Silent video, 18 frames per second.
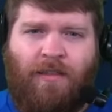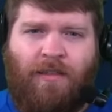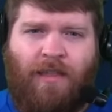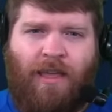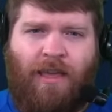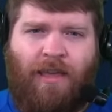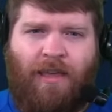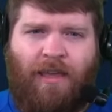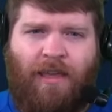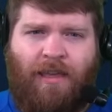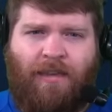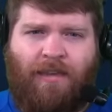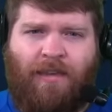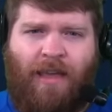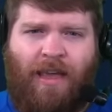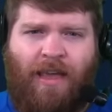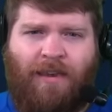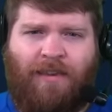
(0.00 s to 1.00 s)

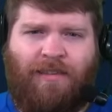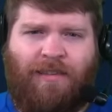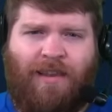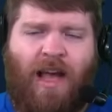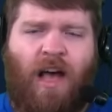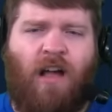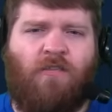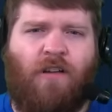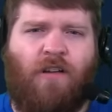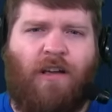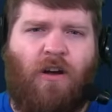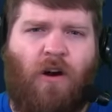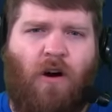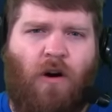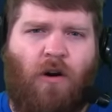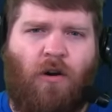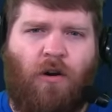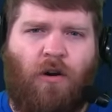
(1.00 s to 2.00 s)
And DeAndre
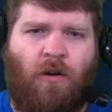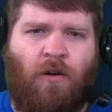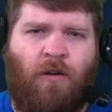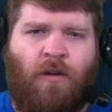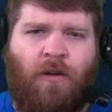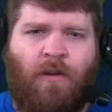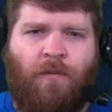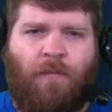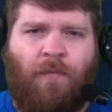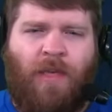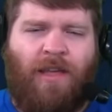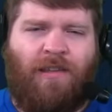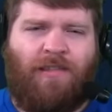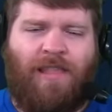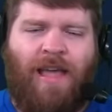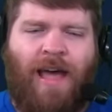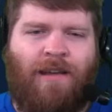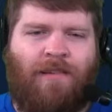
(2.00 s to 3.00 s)
Carter
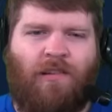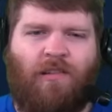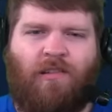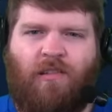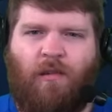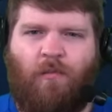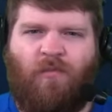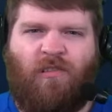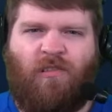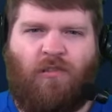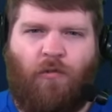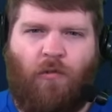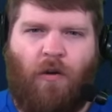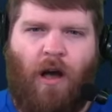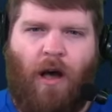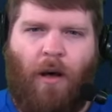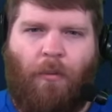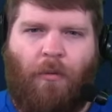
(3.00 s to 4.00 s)
is not just some
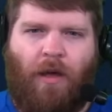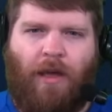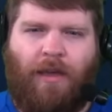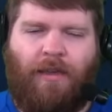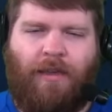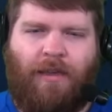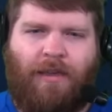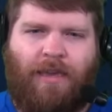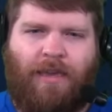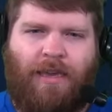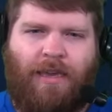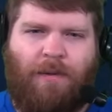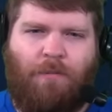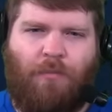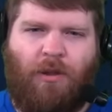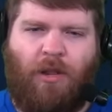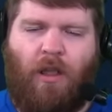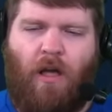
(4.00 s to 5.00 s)
scrub. Like, he
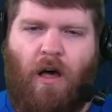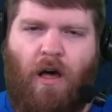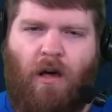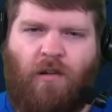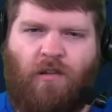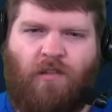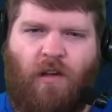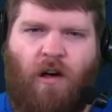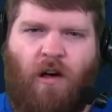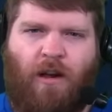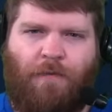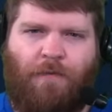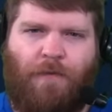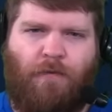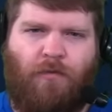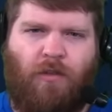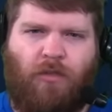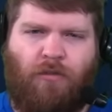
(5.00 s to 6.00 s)
belongs on a
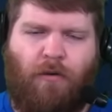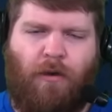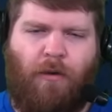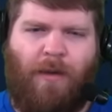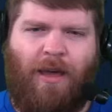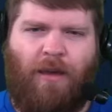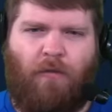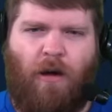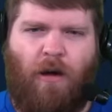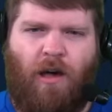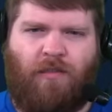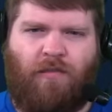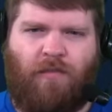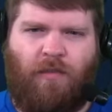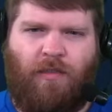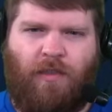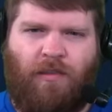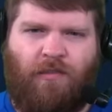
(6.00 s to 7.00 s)
53 man
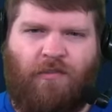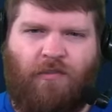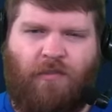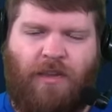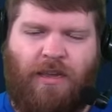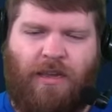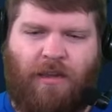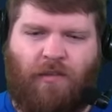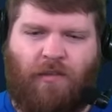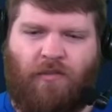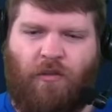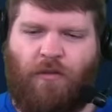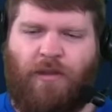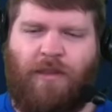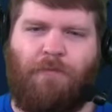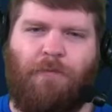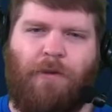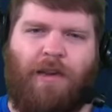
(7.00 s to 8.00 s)
roster in this league. So
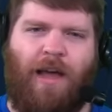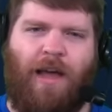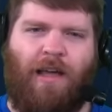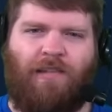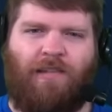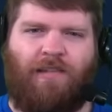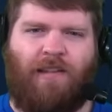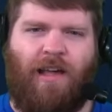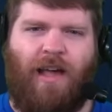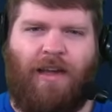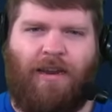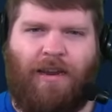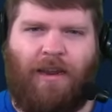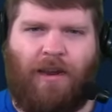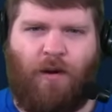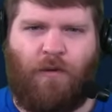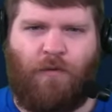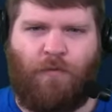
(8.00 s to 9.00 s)
he would not sign
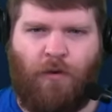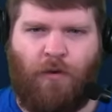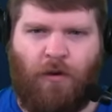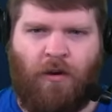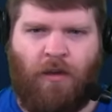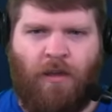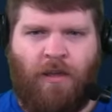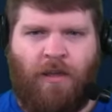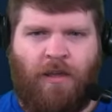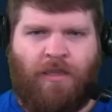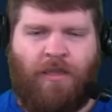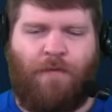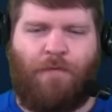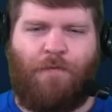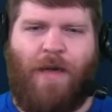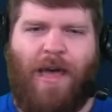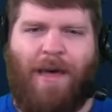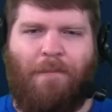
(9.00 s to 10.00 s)
here for the
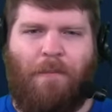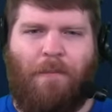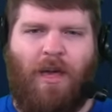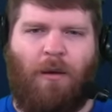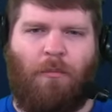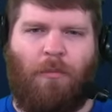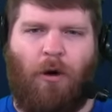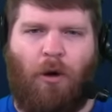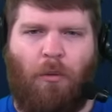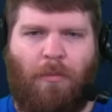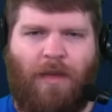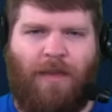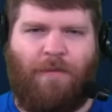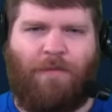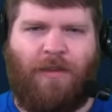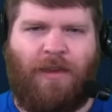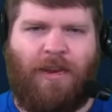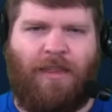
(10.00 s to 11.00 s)
vet minimum
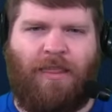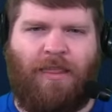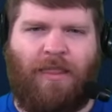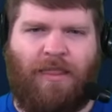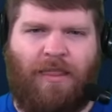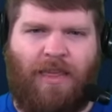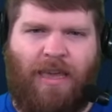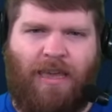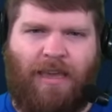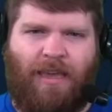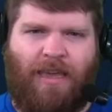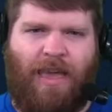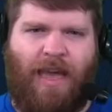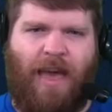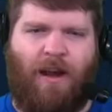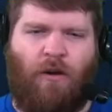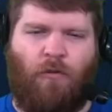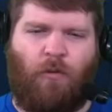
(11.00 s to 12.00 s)
if he didn't think he
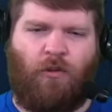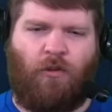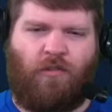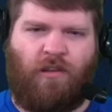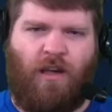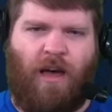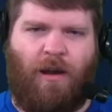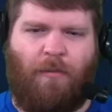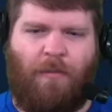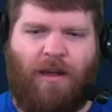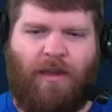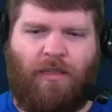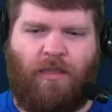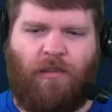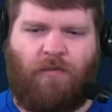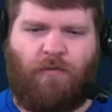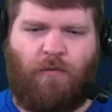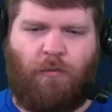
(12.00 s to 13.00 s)
had a real shot of making
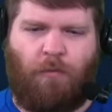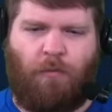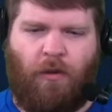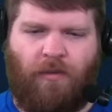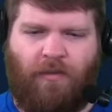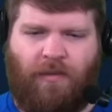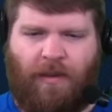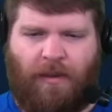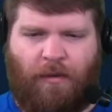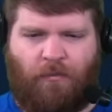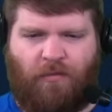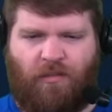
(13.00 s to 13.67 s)
this football team.